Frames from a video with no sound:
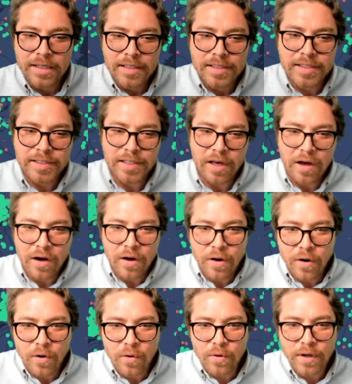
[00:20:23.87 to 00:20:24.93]

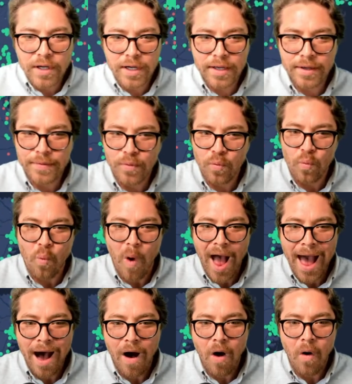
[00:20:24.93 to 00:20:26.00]
So,
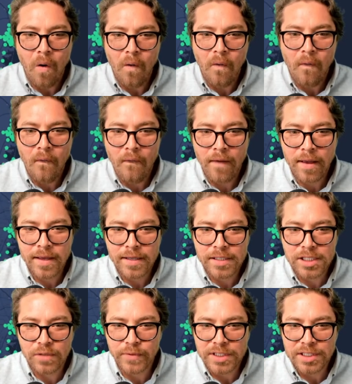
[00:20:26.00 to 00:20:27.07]
wow.
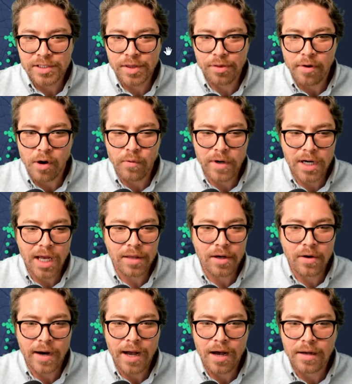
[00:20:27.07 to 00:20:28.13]
Should we just throw one at the
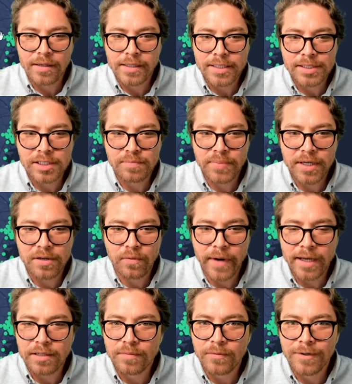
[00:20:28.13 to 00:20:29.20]
crowd? Let's just pick a
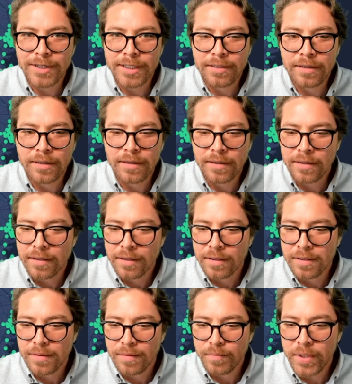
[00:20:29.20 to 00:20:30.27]
random one.
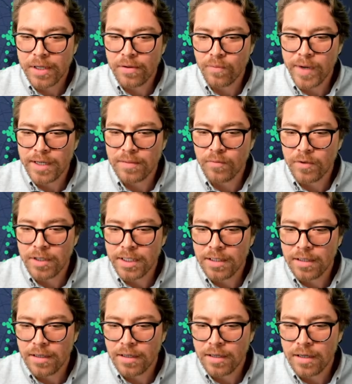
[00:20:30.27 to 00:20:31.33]
Pick a random one.
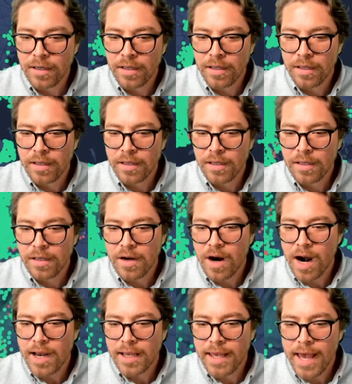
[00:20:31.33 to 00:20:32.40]

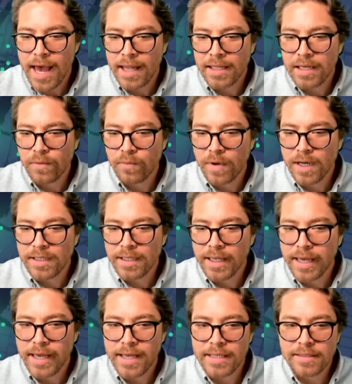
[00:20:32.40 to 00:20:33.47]
All right, Cali,
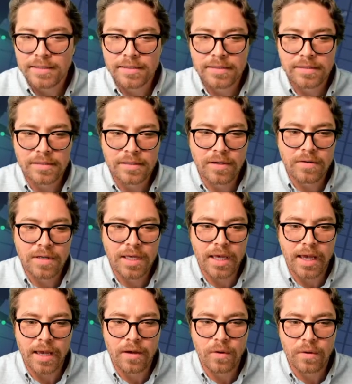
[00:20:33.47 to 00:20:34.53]
Redlands.
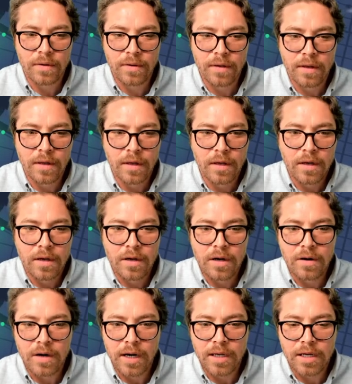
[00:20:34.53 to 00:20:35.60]
Okay.
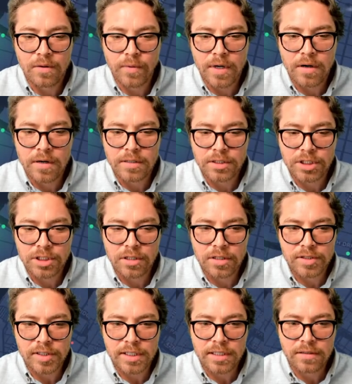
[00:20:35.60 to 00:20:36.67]
All right, here we are in
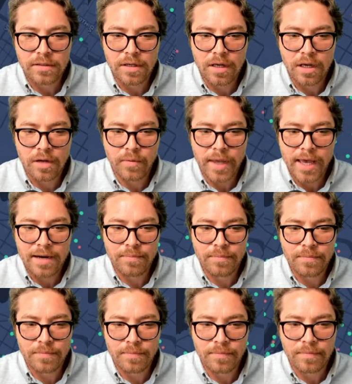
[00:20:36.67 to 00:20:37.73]
Jersey. Oh, we had a,
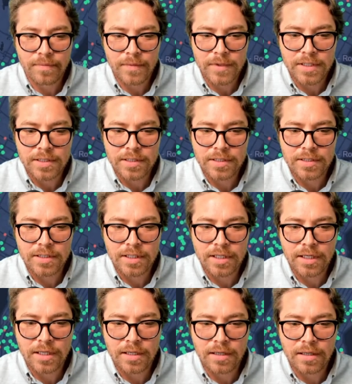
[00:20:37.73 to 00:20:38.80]
let's
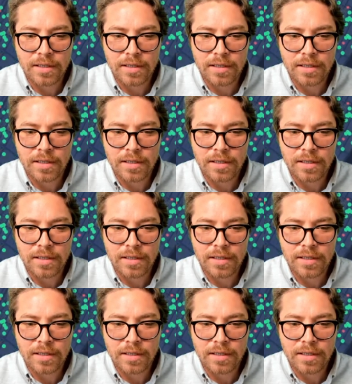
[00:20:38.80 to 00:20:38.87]
see.